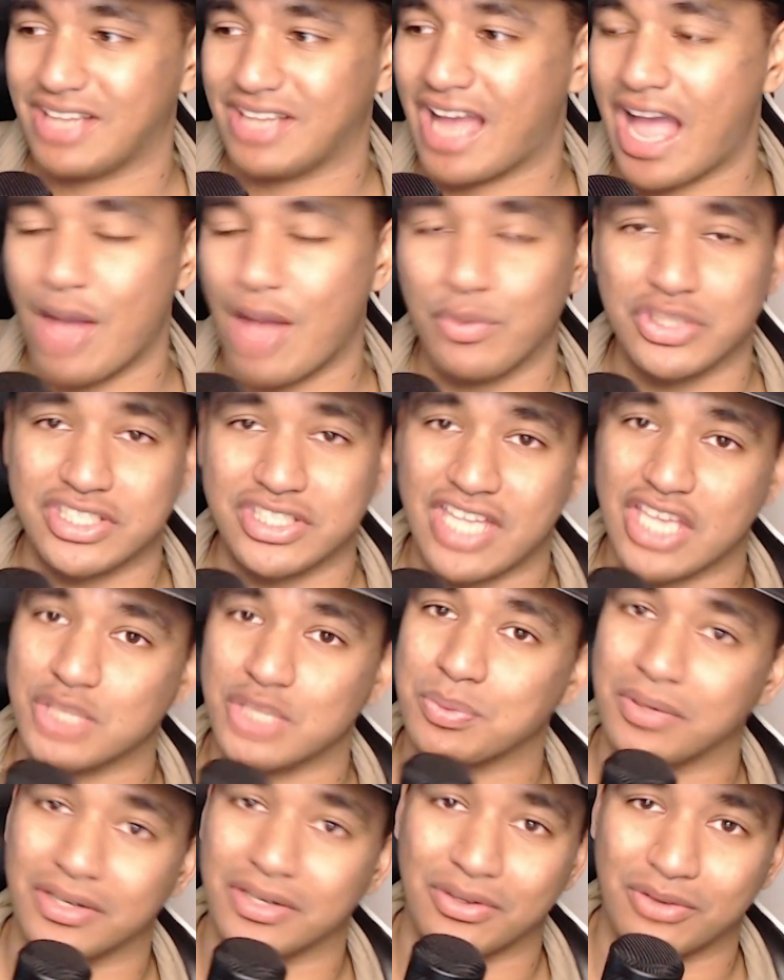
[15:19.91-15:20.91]
I was
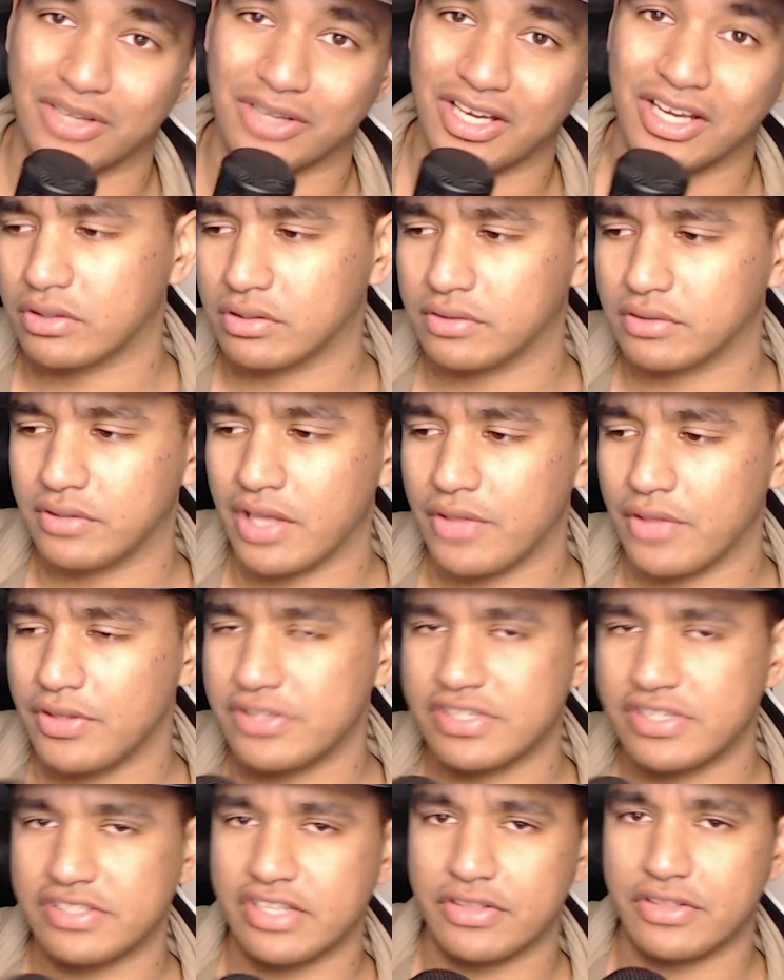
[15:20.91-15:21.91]
desperate, okay? Now, this
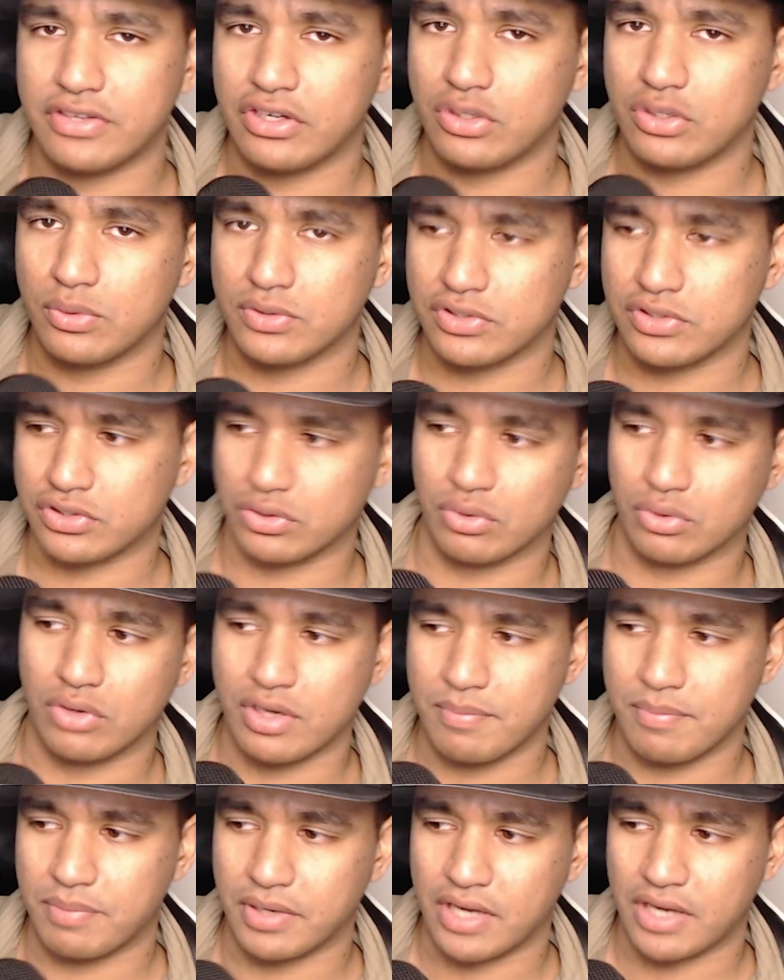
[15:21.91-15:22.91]
has nothing to do with the story,
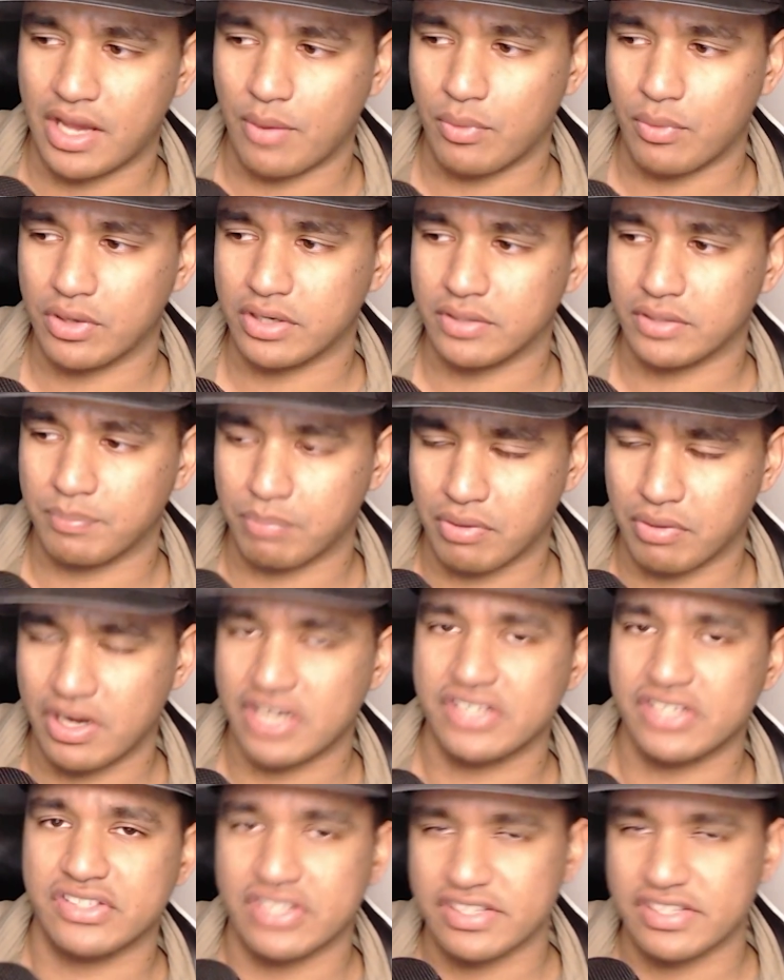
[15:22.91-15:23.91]
but I want to
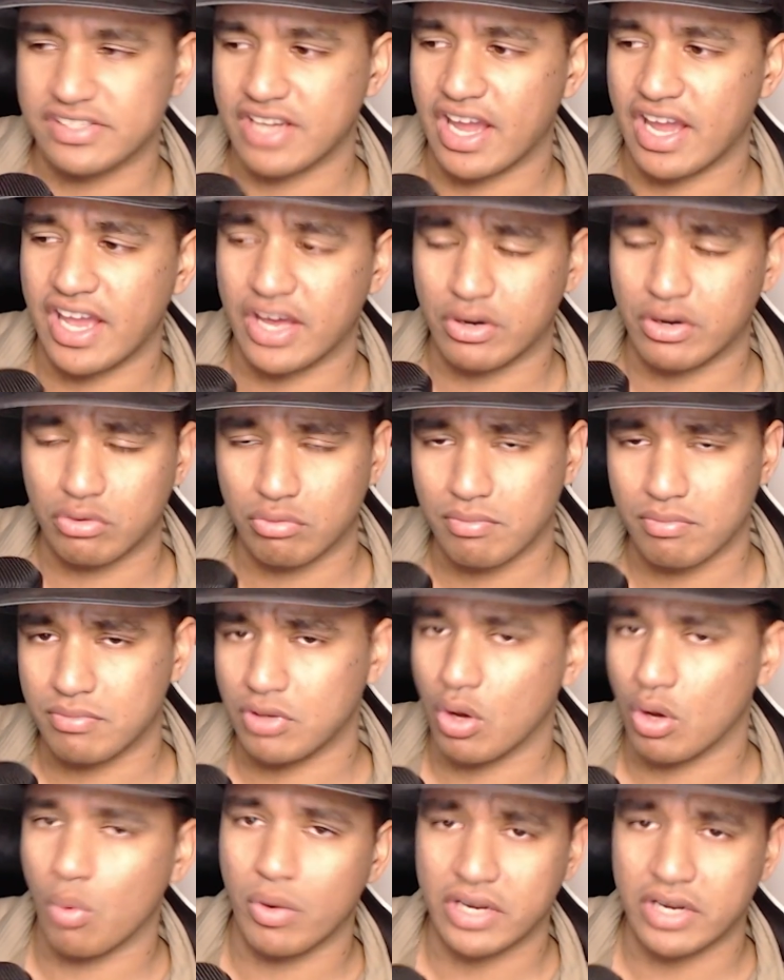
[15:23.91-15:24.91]
praise this guy. I don't
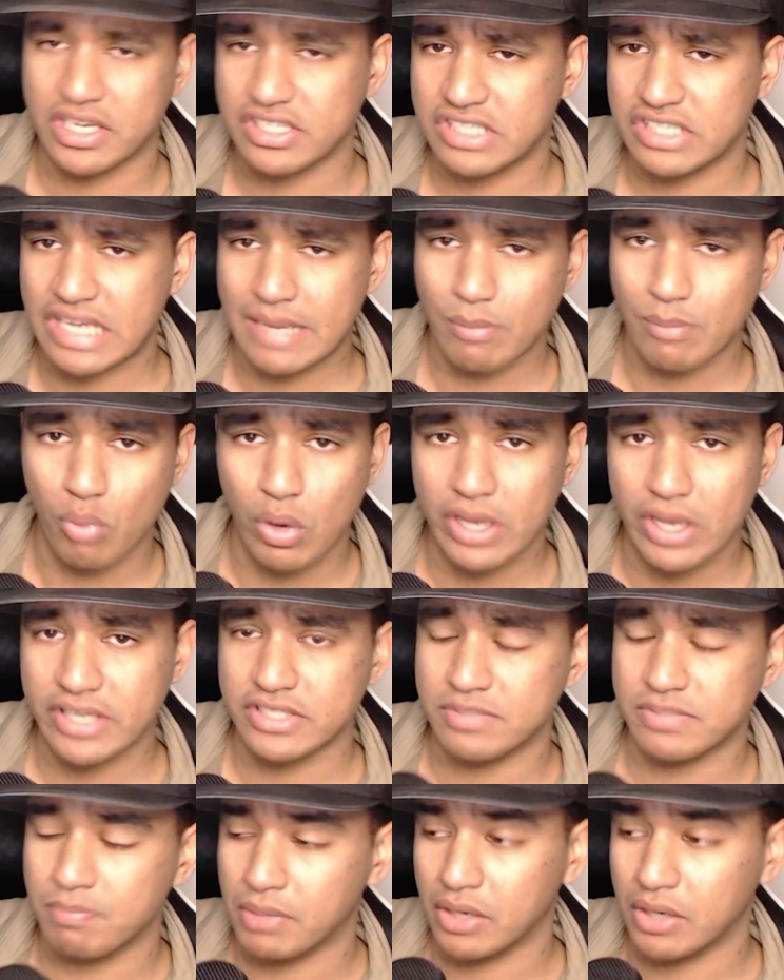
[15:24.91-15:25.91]
know what his name
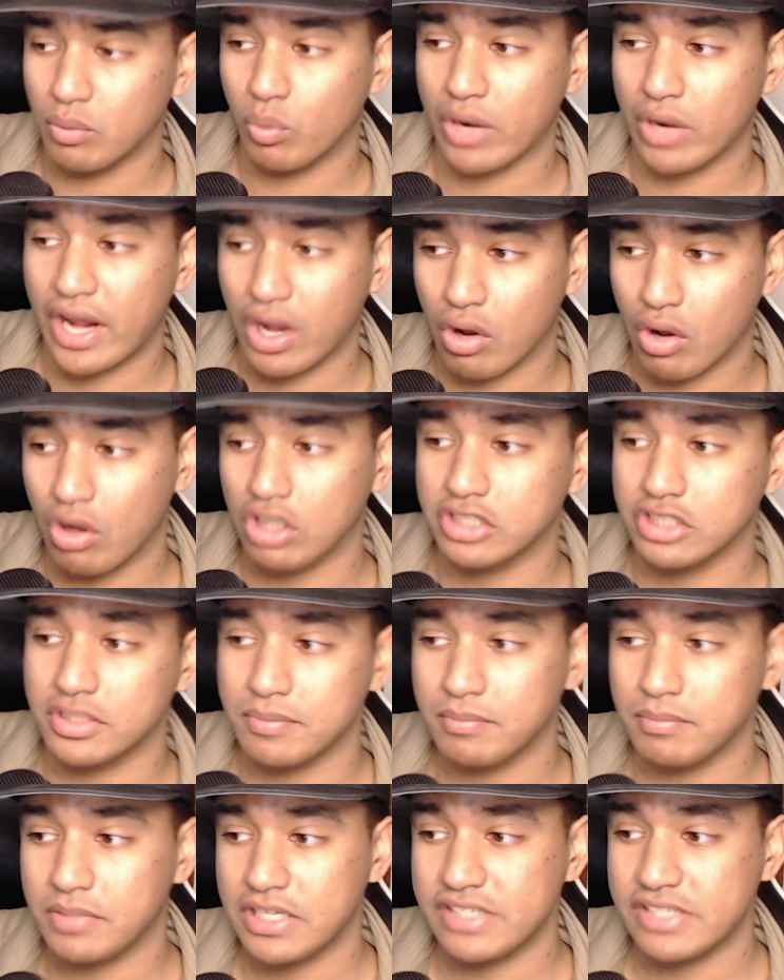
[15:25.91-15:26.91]
was, but when I called
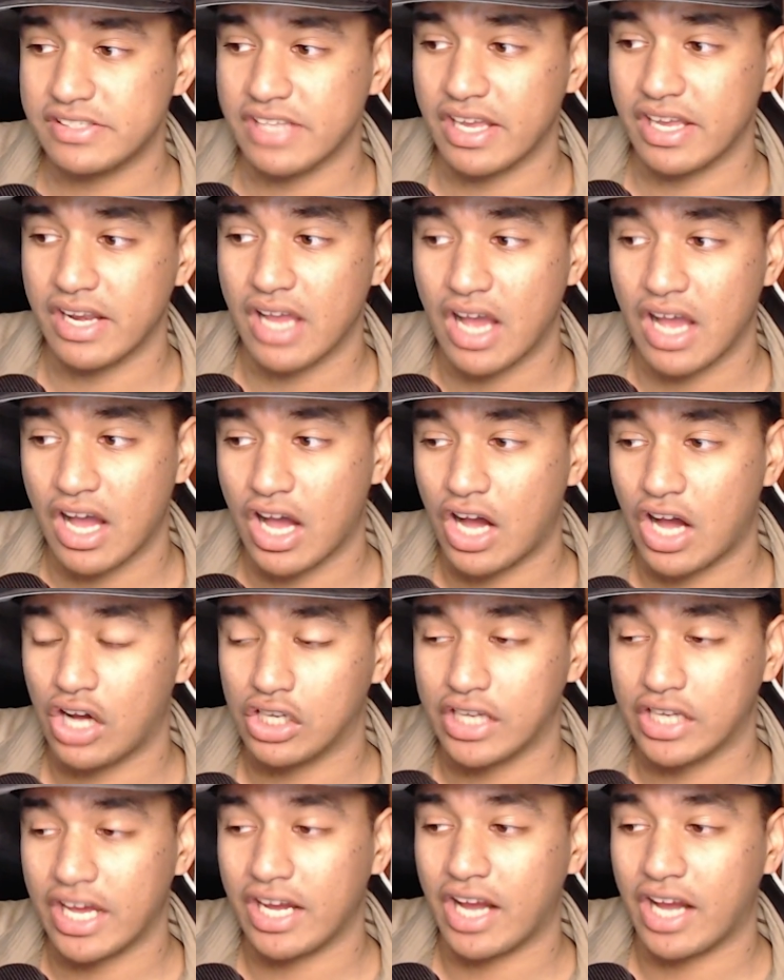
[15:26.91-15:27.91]
him, he said,
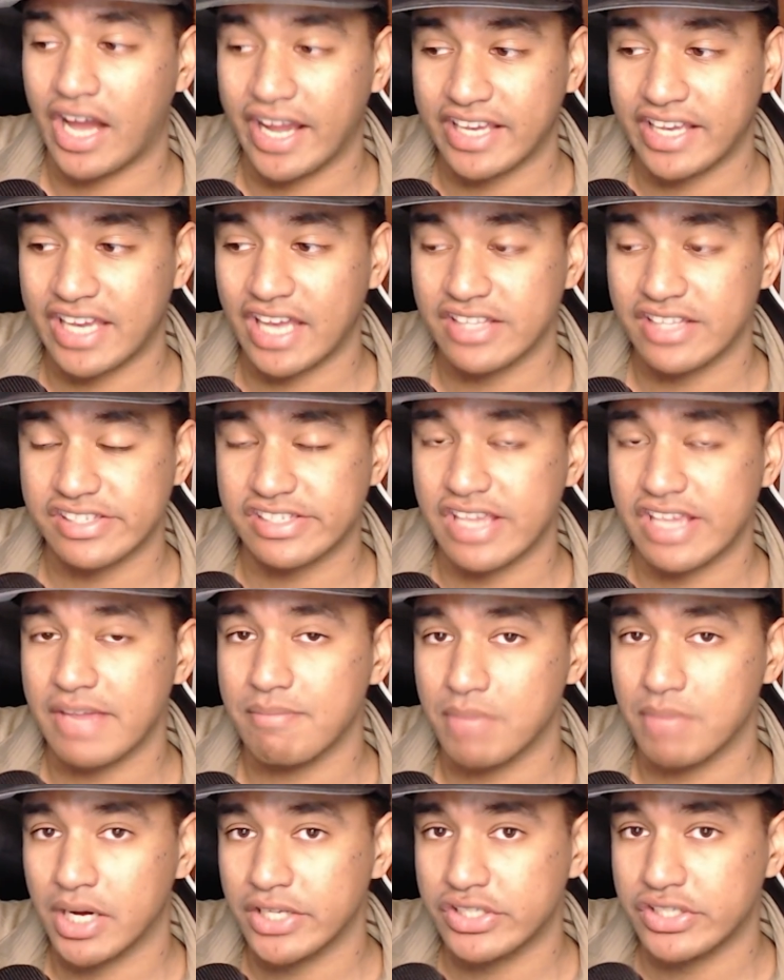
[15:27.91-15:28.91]
I can't say
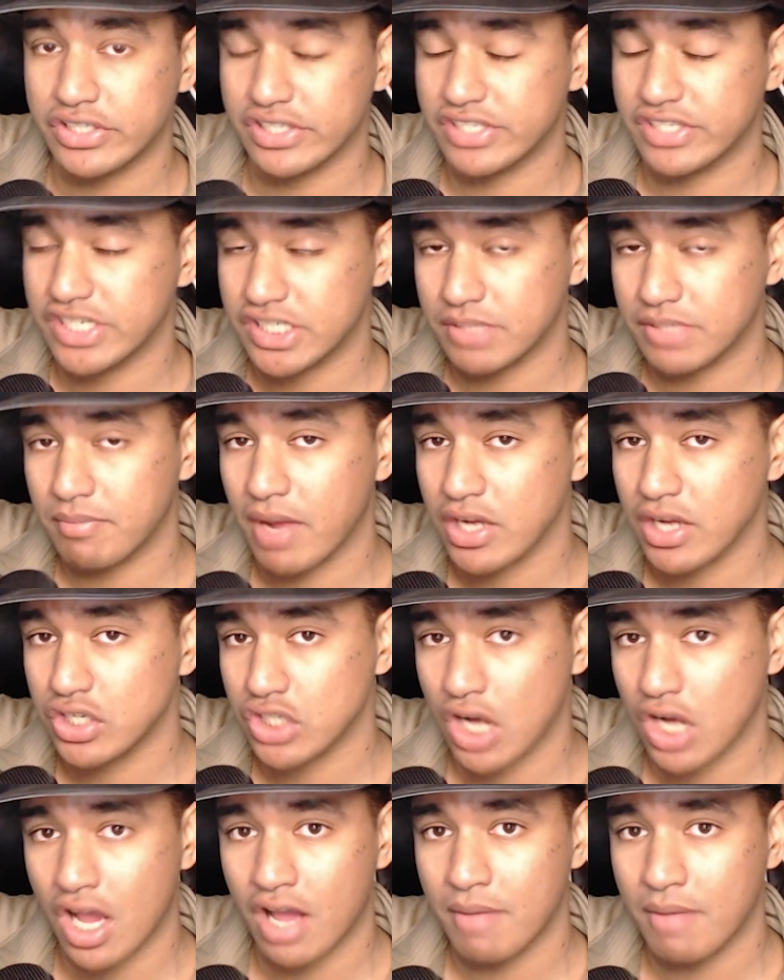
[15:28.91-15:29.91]
much. This isn't my
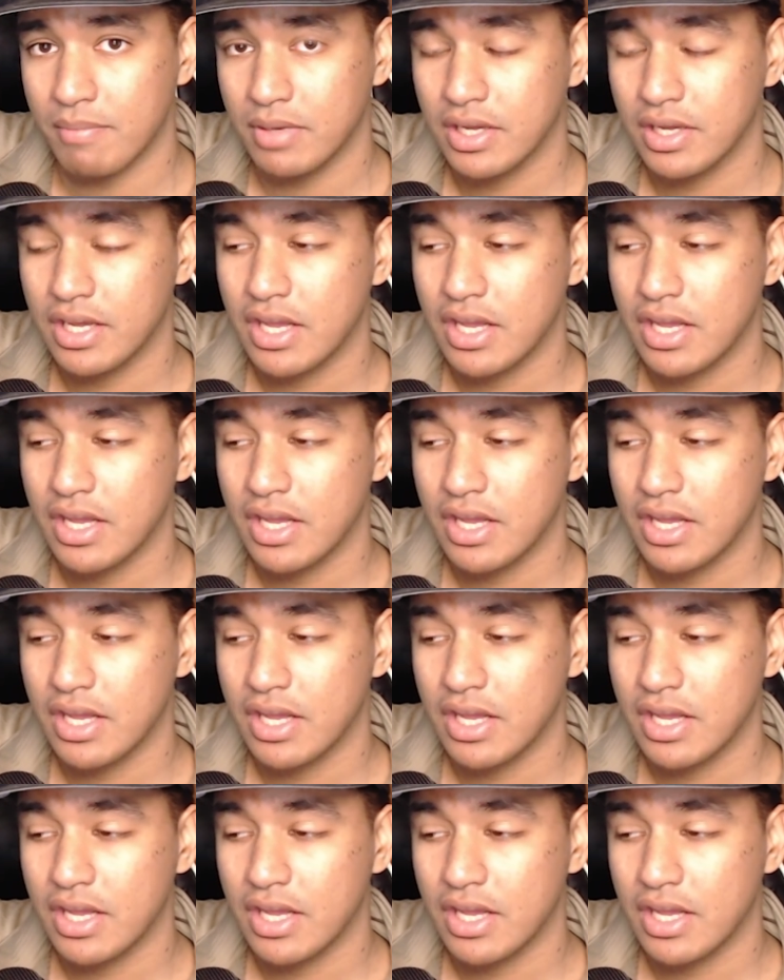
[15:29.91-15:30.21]
job.